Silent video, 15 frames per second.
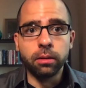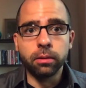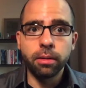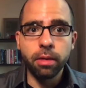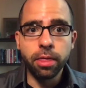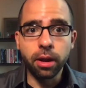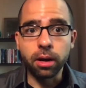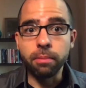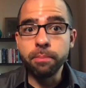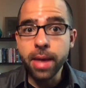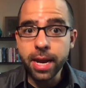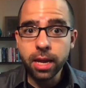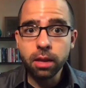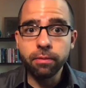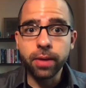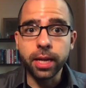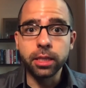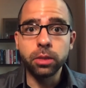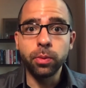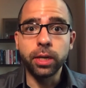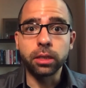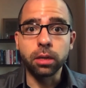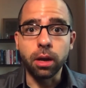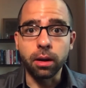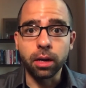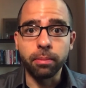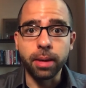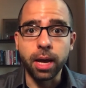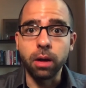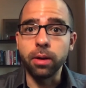There are many events we could talk
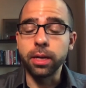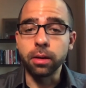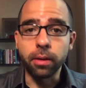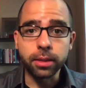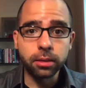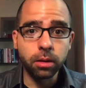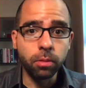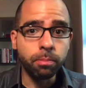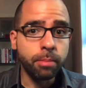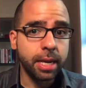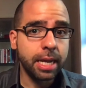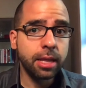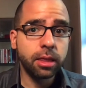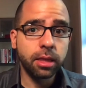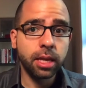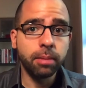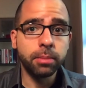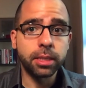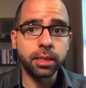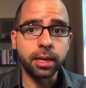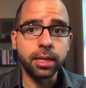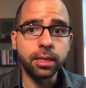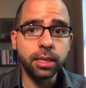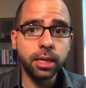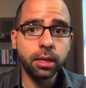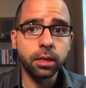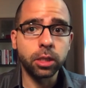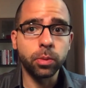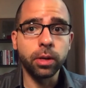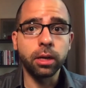about, and also many themes and
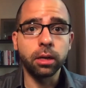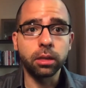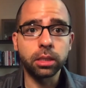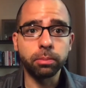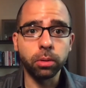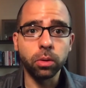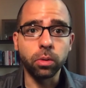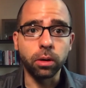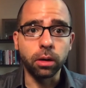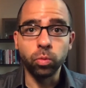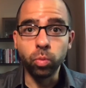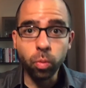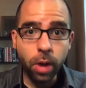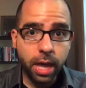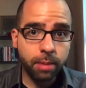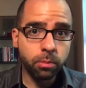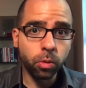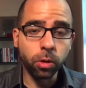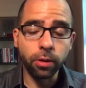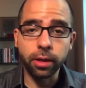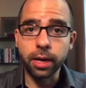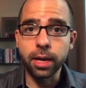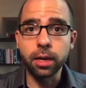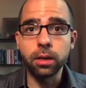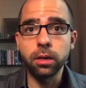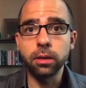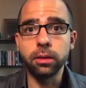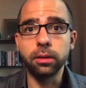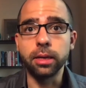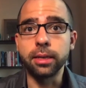ideas we could explore, way more than I
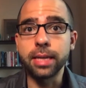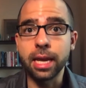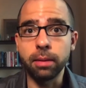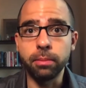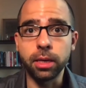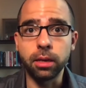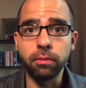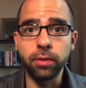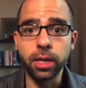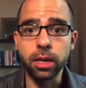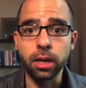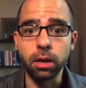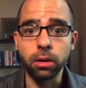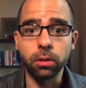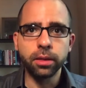could in a 10-minute video.